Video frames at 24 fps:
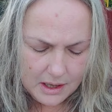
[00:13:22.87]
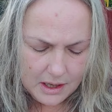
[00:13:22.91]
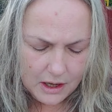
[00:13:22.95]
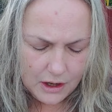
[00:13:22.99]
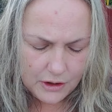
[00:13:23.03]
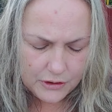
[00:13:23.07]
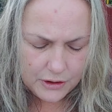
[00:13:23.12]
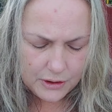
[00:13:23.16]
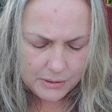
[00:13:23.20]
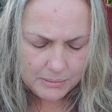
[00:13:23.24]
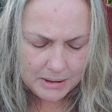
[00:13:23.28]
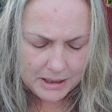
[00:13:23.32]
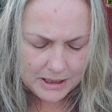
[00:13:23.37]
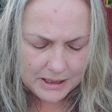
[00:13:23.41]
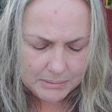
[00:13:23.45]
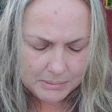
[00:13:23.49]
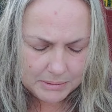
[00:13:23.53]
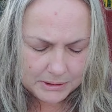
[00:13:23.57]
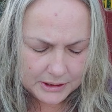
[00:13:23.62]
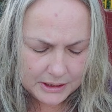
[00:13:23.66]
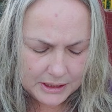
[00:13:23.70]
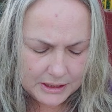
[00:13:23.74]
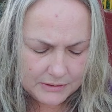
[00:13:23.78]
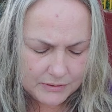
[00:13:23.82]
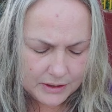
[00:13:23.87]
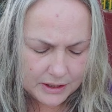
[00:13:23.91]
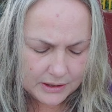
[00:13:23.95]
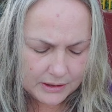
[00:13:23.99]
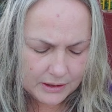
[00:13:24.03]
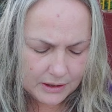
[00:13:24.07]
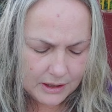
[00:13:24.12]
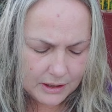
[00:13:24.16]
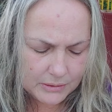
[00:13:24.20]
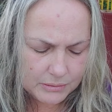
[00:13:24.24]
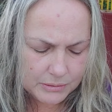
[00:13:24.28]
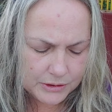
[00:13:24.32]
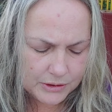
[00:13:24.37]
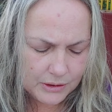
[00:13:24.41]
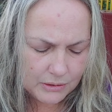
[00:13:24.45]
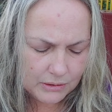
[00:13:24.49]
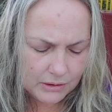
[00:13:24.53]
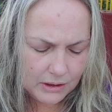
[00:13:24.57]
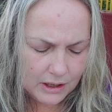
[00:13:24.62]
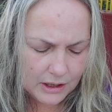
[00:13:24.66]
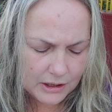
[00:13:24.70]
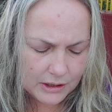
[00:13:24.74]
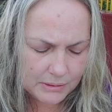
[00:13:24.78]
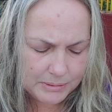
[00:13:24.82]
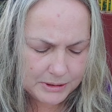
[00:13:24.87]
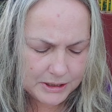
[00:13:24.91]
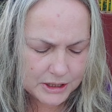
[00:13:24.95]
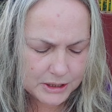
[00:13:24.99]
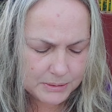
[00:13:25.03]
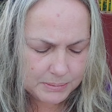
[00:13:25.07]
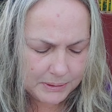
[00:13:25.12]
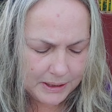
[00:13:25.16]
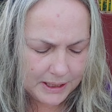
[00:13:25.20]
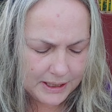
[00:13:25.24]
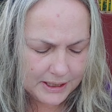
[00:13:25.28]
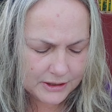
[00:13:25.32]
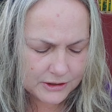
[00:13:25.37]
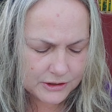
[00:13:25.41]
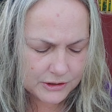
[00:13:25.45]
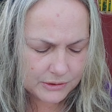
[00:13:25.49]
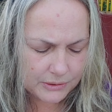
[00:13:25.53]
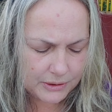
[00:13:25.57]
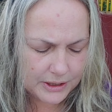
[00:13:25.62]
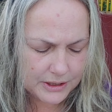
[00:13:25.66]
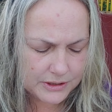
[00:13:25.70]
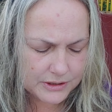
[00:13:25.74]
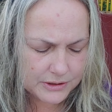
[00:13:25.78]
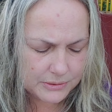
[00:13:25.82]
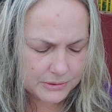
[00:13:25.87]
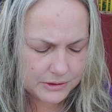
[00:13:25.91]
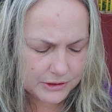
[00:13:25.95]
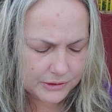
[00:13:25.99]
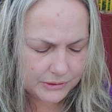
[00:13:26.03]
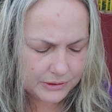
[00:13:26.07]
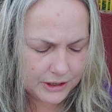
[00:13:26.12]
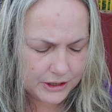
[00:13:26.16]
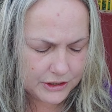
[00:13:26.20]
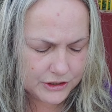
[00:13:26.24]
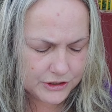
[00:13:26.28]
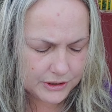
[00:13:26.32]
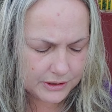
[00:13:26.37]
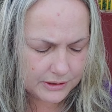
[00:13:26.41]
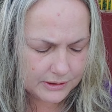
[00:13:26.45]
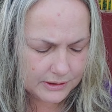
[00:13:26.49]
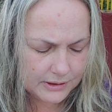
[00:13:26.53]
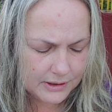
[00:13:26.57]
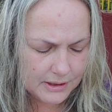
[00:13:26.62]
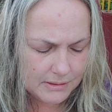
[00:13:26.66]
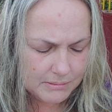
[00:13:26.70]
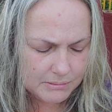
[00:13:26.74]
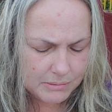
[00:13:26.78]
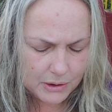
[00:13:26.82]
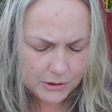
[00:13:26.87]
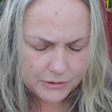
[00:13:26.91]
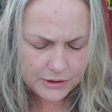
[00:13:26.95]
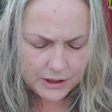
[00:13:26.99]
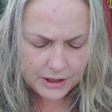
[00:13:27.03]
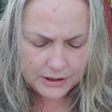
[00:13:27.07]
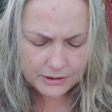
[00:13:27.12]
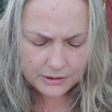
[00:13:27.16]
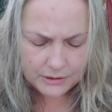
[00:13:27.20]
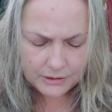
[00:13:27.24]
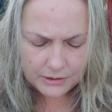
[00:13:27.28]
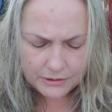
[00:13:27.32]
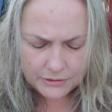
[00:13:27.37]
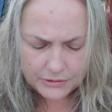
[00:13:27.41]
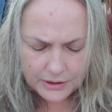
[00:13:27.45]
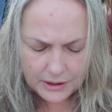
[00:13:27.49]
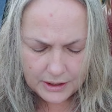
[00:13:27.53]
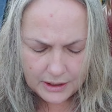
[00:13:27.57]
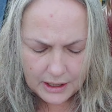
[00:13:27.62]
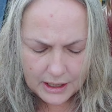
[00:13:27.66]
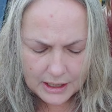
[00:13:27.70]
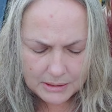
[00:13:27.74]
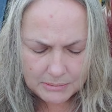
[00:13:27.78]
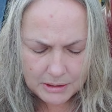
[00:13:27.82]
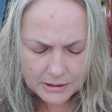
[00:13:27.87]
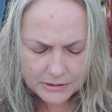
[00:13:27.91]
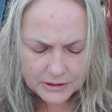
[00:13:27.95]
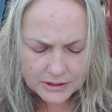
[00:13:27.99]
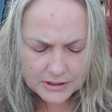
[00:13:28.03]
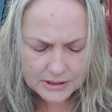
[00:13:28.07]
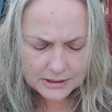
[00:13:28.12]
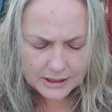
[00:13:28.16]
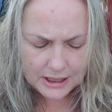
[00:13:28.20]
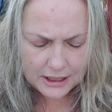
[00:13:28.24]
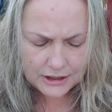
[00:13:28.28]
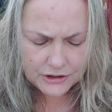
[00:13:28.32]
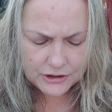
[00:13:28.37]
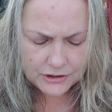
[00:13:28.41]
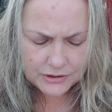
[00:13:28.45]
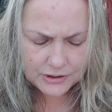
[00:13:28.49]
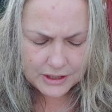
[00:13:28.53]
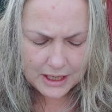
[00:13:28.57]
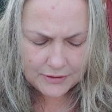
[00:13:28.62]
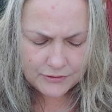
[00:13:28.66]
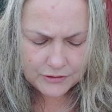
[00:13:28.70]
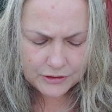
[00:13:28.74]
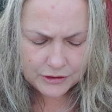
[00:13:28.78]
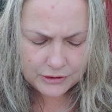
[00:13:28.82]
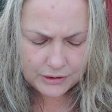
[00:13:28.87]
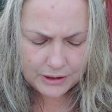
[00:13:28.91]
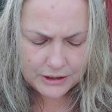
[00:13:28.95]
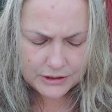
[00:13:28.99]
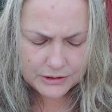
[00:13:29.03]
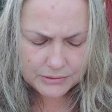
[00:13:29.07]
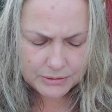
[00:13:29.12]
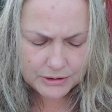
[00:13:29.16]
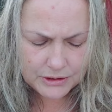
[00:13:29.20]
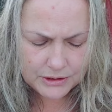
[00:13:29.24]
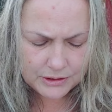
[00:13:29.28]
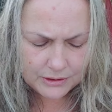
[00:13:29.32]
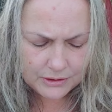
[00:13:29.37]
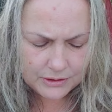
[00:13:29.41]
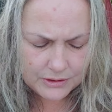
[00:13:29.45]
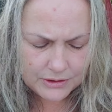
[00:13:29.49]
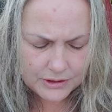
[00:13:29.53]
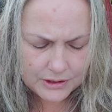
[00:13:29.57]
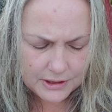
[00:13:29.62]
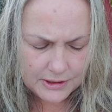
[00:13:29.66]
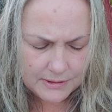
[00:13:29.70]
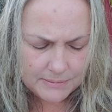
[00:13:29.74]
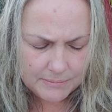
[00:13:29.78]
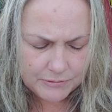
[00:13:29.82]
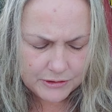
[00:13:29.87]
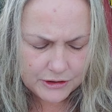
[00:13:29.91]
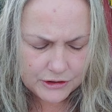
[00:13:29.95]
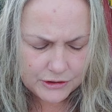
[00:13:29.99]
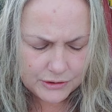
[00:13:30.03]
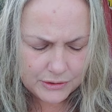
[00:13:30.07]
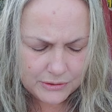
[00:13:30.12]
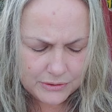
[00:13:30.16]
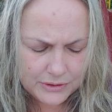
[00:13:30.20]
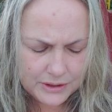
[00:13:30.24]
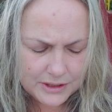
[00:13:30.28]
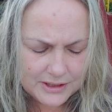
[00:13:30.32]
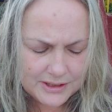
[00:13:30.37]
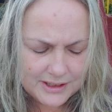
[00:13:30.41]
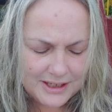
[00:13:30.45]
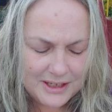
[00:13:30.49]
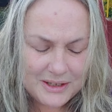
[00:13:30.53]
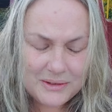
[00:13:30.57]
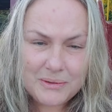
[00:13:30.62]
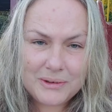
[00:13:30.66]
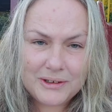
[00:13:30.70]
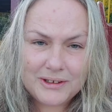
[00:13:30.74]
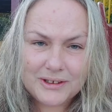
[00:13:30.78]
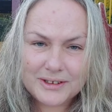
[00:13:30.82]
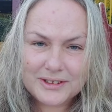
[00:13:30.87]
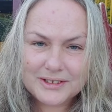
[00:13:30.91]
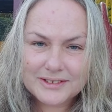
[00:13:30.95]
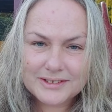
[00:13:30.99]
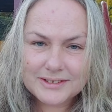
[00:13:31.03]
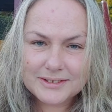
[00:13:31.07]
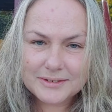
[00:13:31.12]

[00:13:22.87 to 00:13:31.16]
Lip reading: Although many believe that God will no longer be displaying his grace to his creation, both on earth and among the celestials after Christ returns, the truth is he will.